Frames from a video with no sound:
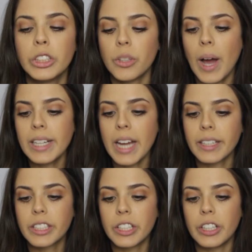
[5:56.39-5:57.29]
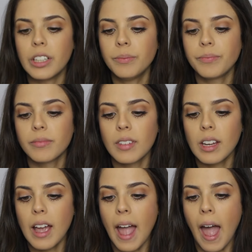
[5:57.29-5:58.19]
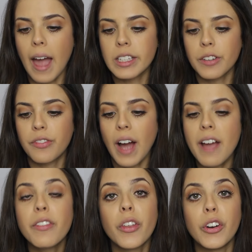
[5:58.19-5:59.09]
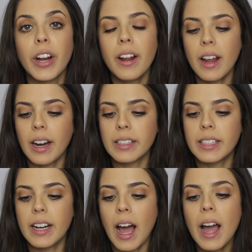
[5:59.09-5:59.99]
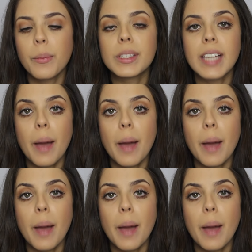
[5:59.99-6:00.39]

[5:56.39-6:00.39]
so I texted her at 5.30 and I said, hi, what's